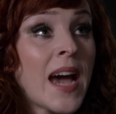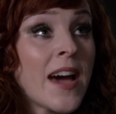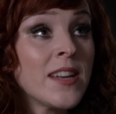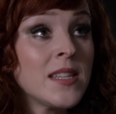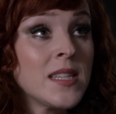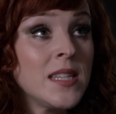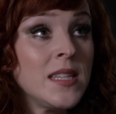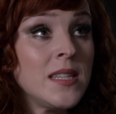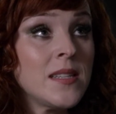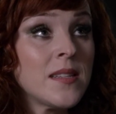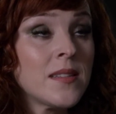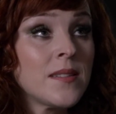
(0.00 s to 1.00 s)

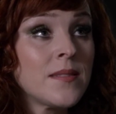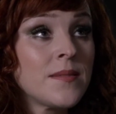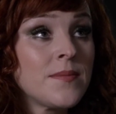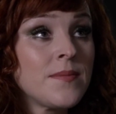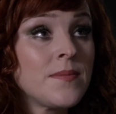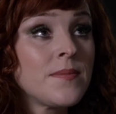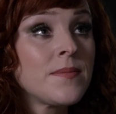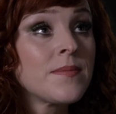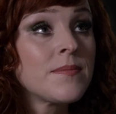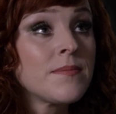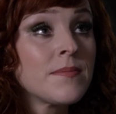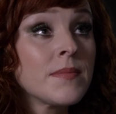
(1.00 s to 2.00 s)
guaranteed
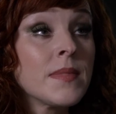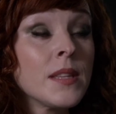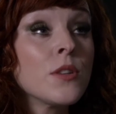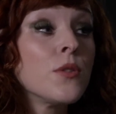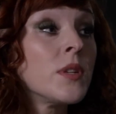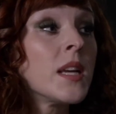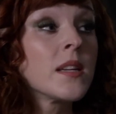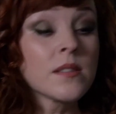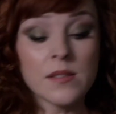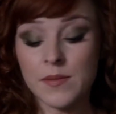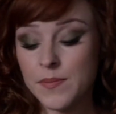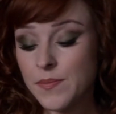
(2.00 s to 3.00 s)
and the
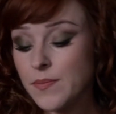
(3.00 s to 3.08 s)
Codex.